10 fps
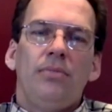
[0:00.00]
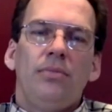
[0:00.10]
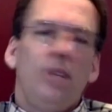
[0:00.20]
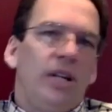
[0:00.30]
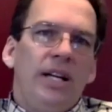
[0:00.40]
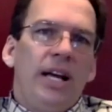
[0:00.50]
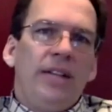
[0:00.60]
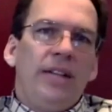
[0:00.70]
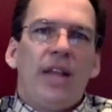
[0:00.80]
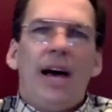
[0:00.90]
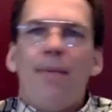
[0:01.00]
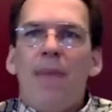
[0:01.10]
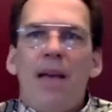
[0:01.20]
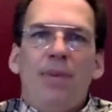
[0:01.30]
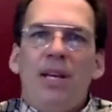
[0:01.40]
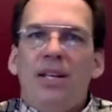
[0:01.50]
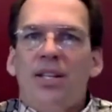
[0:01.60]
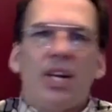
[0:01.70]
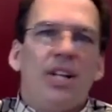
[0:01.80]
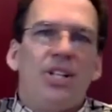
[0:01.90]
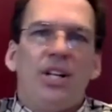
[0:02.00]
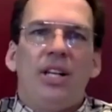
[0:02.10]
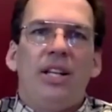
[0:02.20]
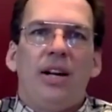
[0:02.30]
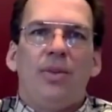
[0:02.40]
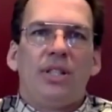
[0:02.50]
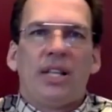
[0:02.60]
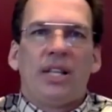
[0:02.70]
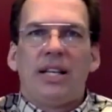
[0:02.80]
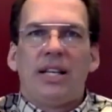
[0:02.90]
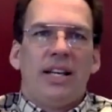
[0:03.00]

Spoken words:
you know, and so that may be a discussion in there. Well, it's like,